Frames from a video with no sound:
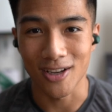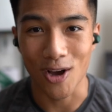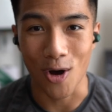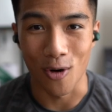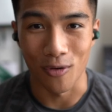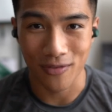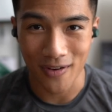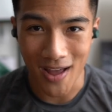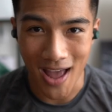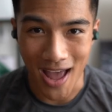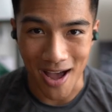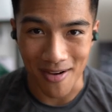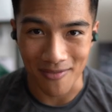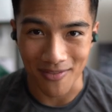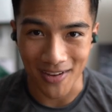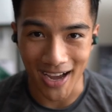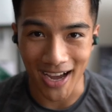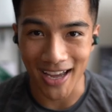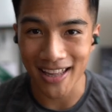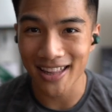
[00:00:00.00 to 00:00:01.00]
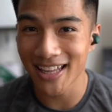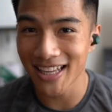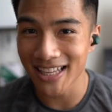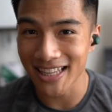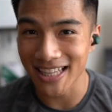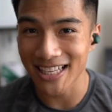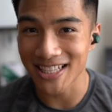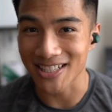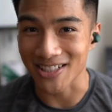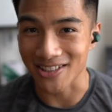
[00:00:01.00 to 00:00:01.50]
Yo fam, I think
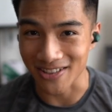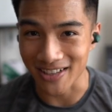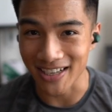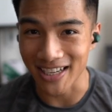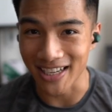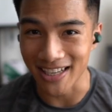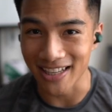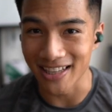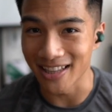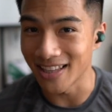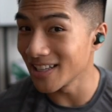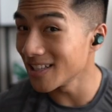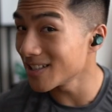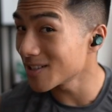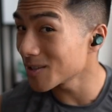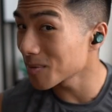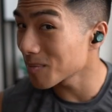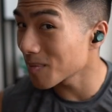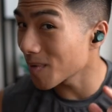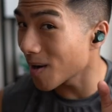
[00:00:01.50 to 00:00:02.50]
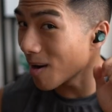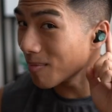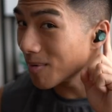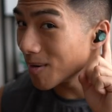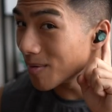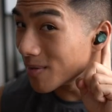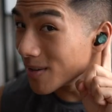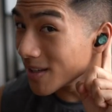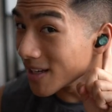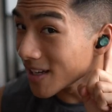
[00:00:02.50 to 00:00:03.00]
these are it. These are
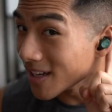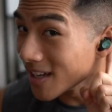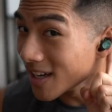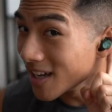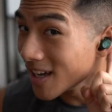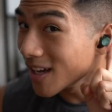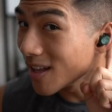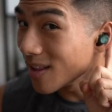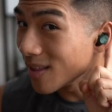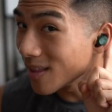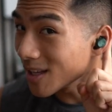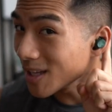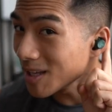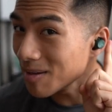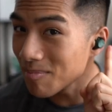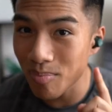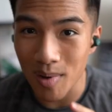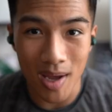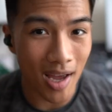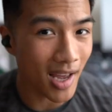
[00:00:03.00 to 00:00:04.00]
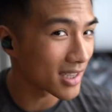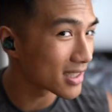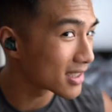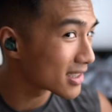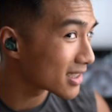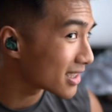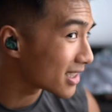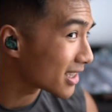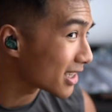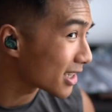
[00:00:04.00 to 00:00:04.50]
probably the
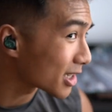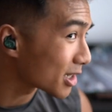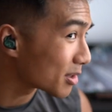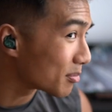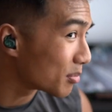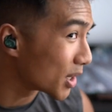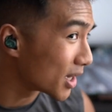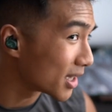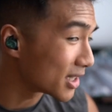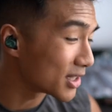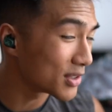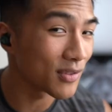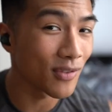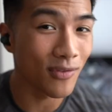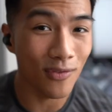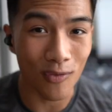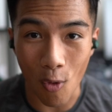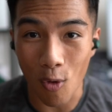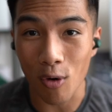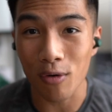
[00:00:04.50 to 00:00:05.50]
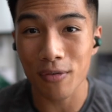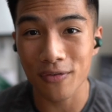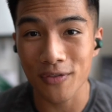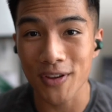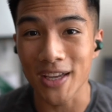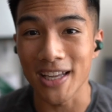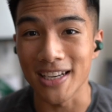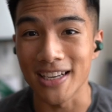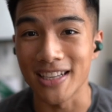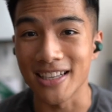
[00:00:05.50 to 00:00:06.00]
best earbuds for
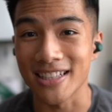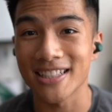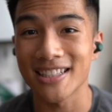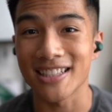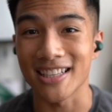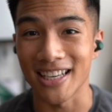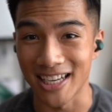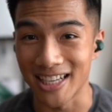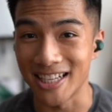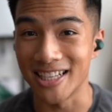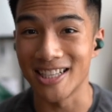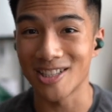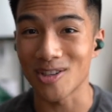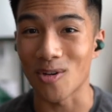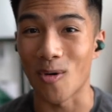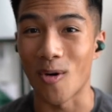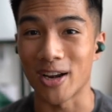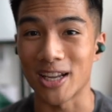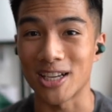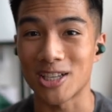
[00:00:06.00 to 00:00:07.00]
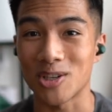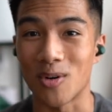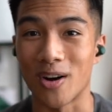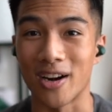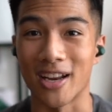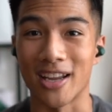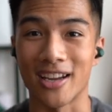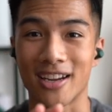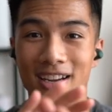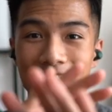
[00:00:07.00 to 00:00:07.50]
fitness in
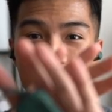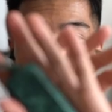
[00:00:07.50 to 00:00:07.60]
2020.